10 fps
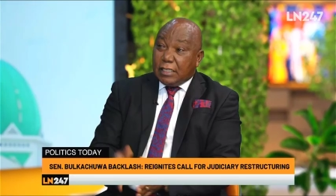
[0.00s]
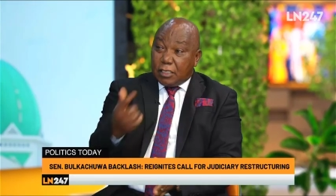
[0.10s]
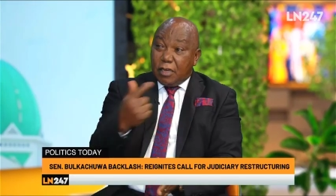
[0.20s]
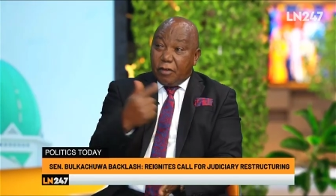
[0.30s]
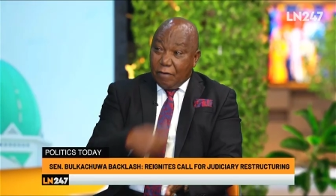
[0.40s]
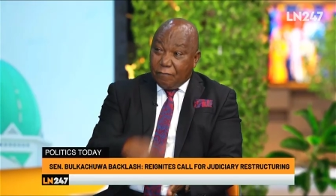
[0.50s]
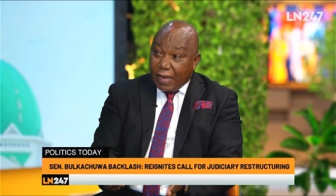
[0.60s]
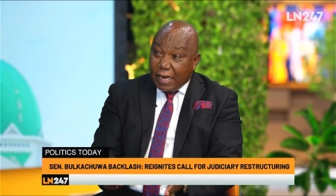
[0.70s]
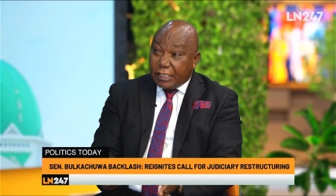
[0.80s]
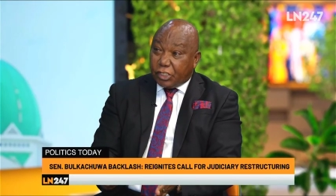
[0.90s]
this
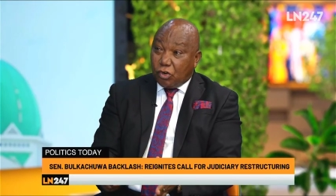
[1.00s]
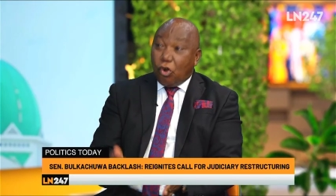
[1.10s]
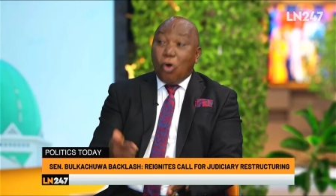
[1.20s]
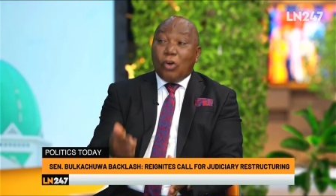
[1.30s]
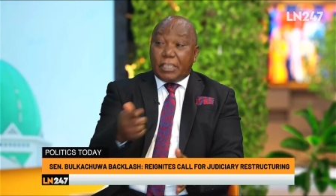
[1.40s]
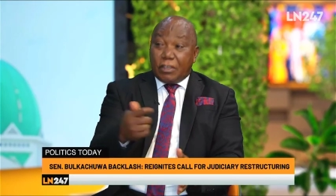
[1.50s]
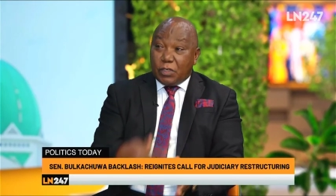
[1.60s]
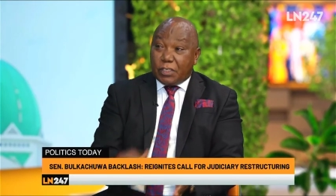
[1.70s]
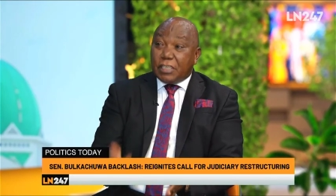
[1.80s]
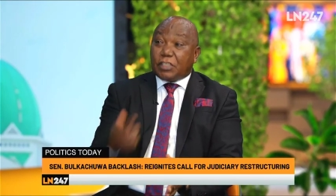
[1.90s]
revelation or
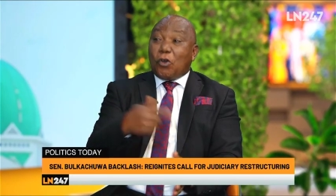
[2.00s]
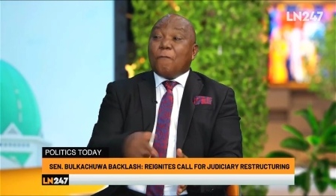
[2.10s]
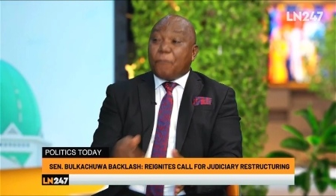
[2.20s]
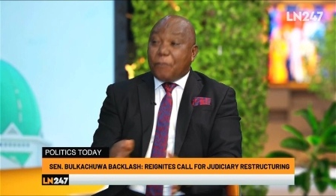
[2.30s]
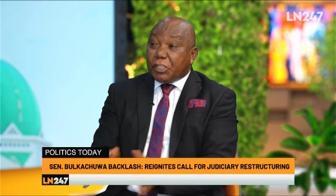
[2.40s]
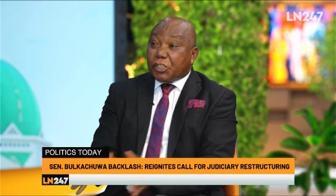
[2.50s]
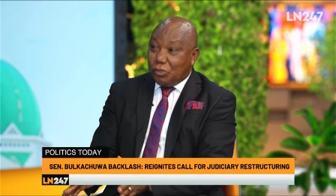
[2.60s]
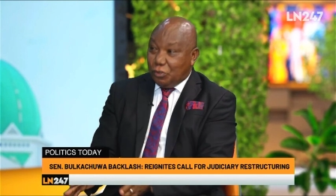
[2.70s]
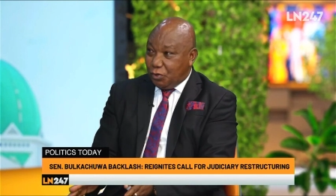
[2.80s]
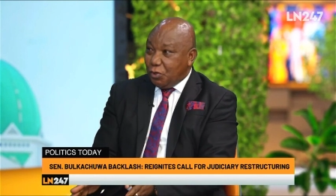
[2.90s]
this
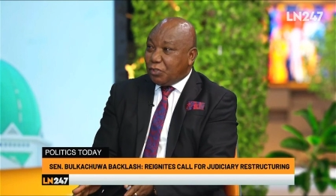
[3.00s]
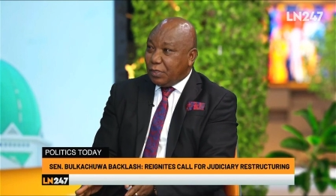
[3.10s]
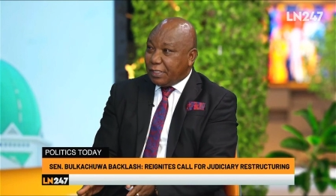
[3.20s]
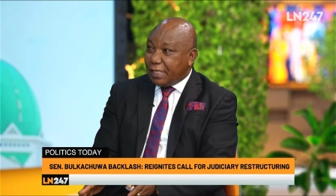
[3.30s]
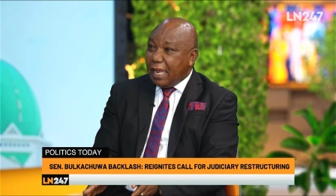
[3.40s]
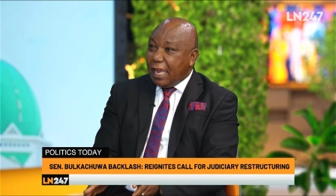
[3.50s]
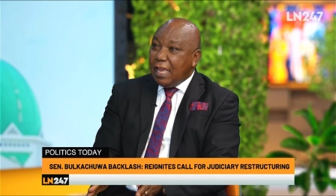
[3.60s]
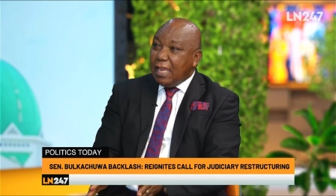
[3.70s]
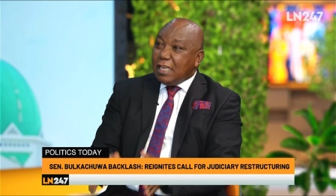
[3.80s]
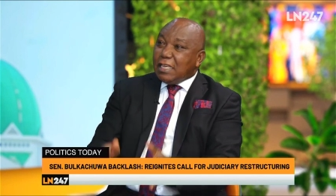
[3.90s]
confession, so to
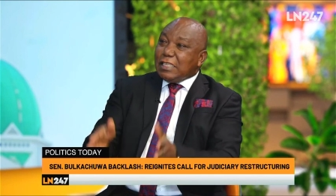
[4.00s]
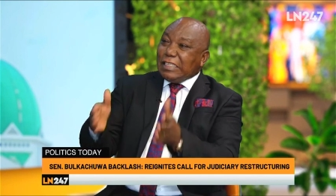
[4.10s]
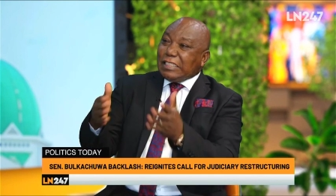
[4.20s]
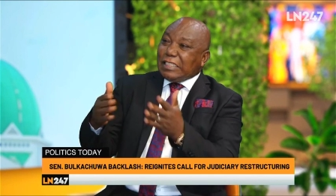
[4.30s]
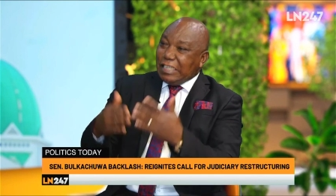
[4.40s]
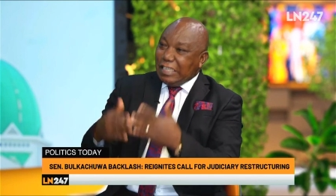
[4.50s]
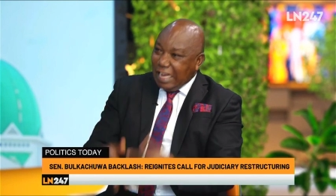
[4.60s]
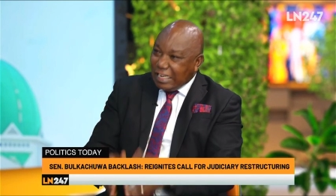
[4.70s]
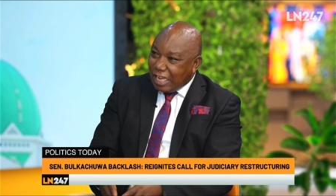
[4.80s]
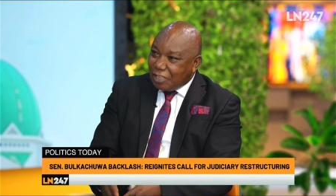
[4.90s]
say,
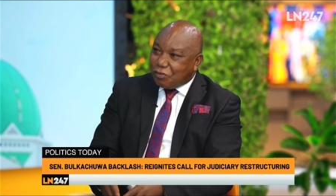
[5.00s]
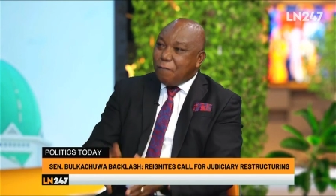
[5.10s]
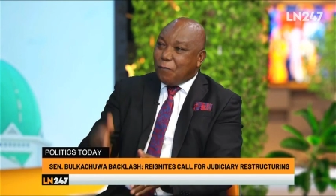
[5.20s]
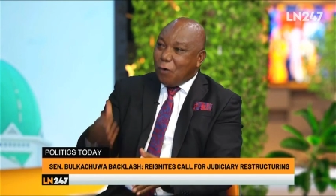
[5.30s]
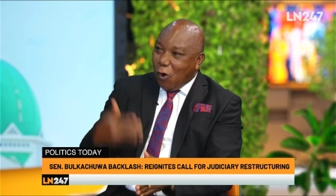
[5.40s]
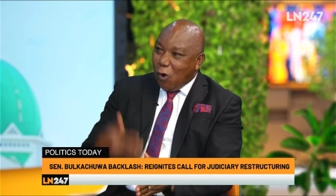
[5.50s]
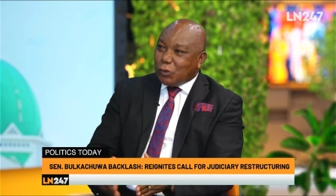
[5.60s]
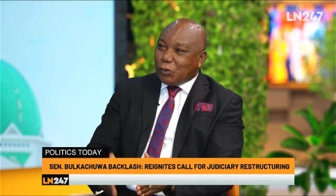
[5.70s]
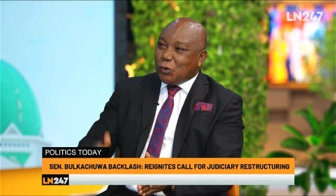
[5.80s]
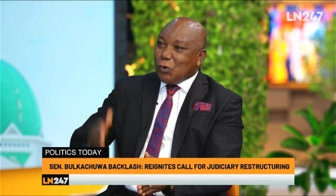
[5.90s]
is necessary
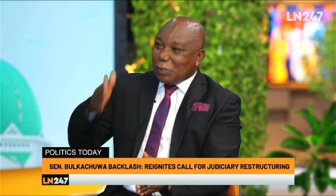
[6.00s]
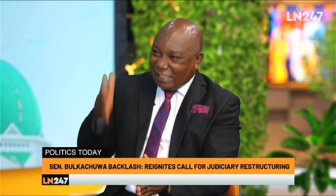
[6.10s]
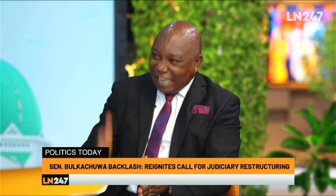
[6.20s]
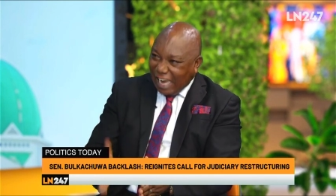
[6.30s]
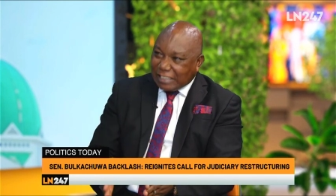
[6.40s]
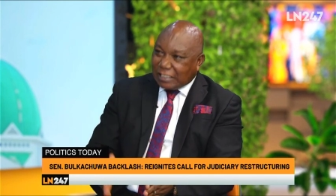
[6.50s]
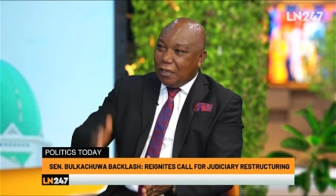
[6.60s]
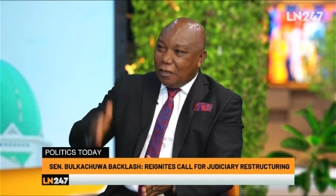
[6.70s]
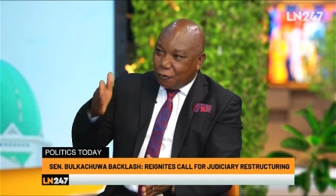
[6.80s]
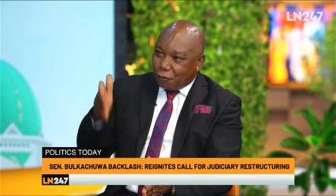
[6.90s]
for us to start